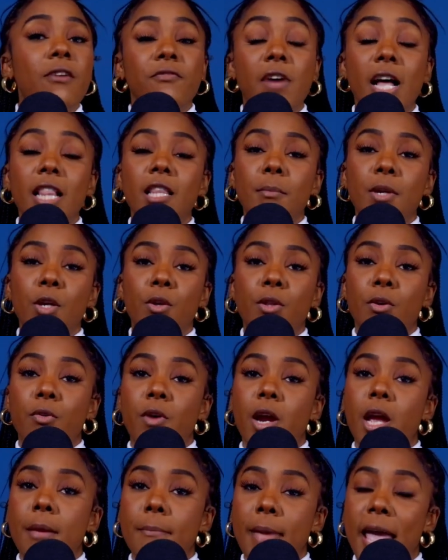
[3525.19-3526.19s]
Follow me on the
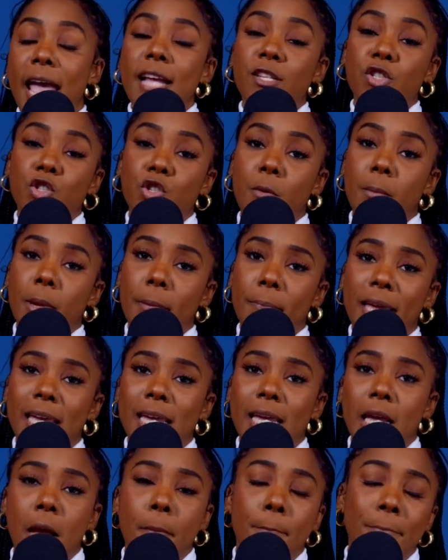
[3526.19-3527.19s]
gram at
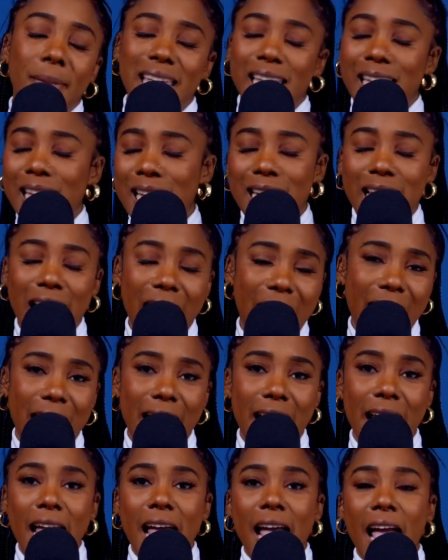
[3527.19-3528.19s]
stormyp,
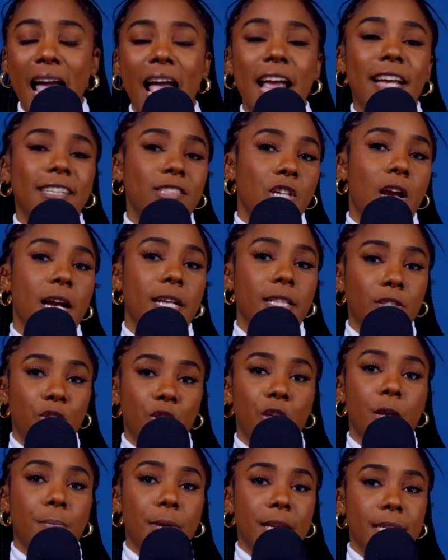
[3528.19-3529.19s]
PEA, at chocolate
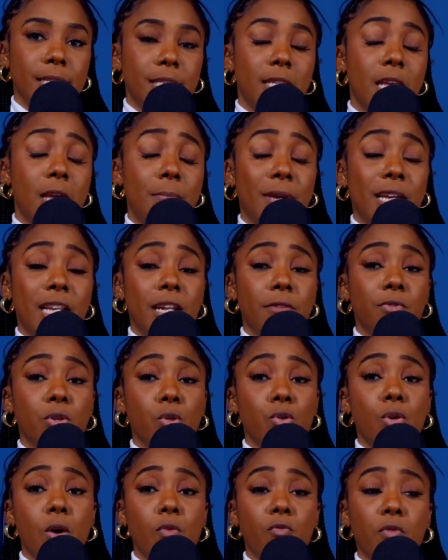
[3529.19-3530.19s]
chip and sip. And if you
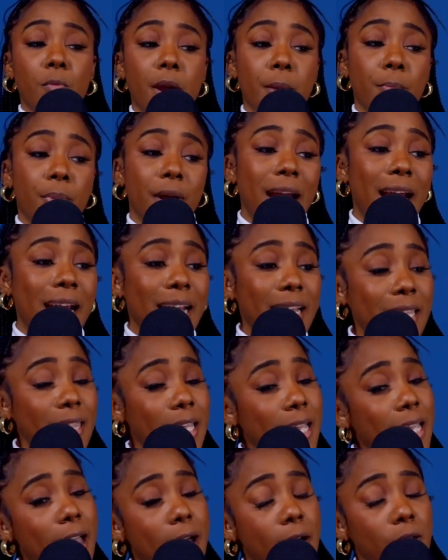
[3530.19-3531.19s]
don't remember
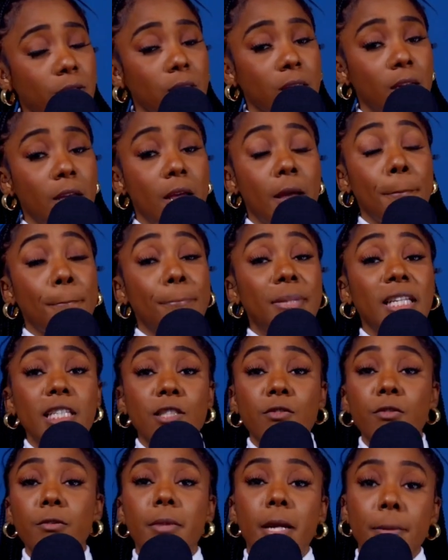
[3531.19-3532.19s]
anything else,
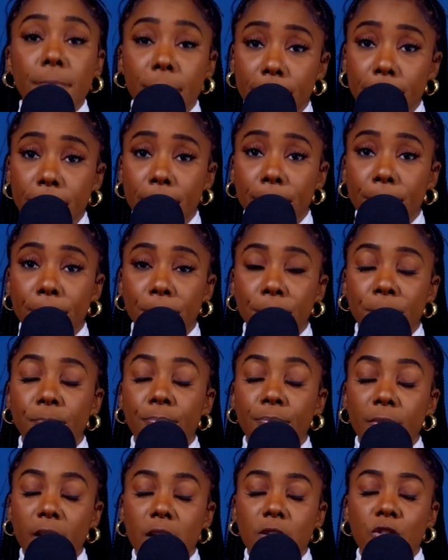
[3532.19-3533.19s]
please remember
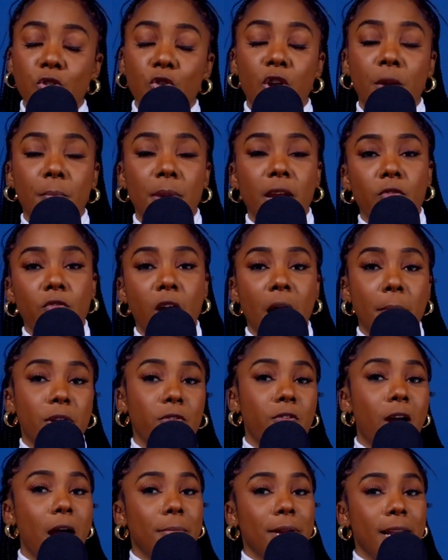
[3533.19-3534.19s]
it's going to be a Ramen
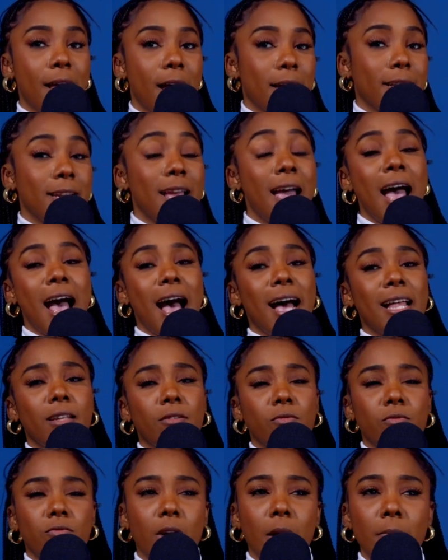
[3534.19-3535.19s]
Ramadan.
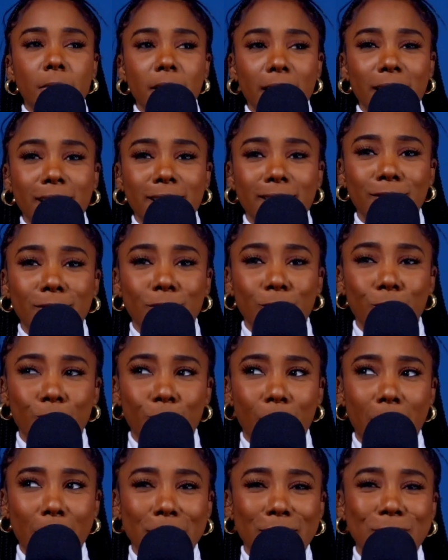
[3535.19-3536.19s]

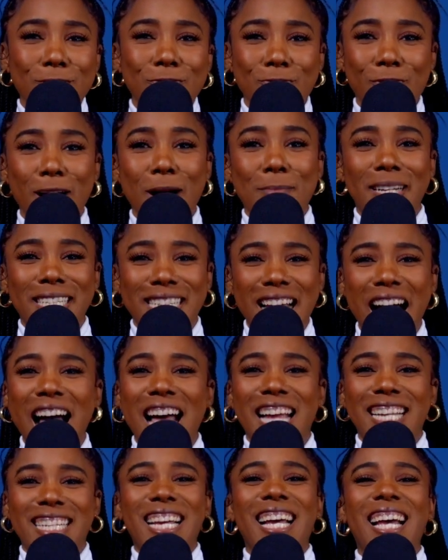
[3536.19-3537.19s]
Ramen
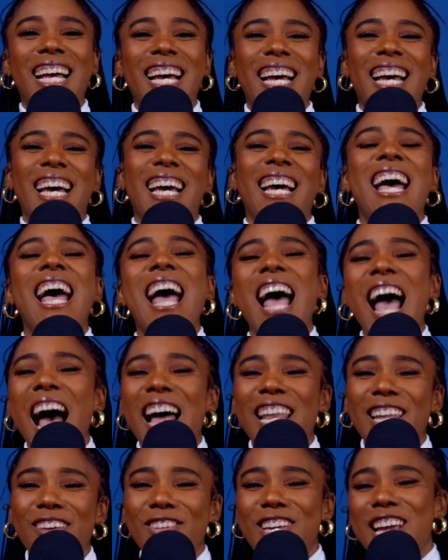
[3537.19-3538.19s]
Ramadan.
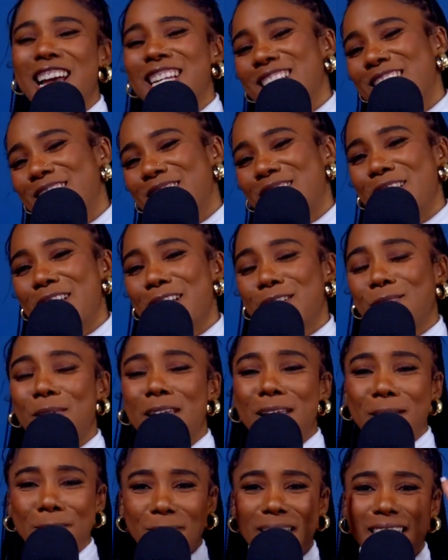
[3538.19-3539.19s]
I love you guys and I'll see you next
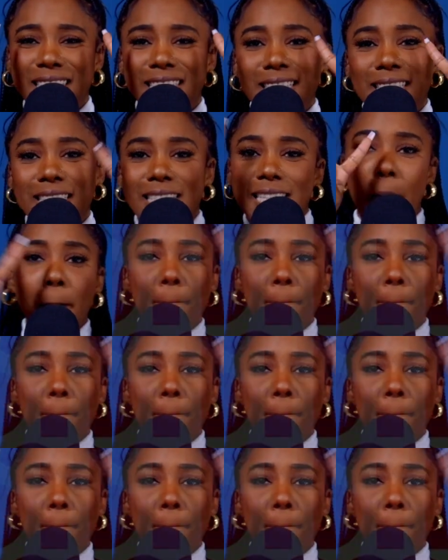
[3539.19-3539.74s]
week. Peace.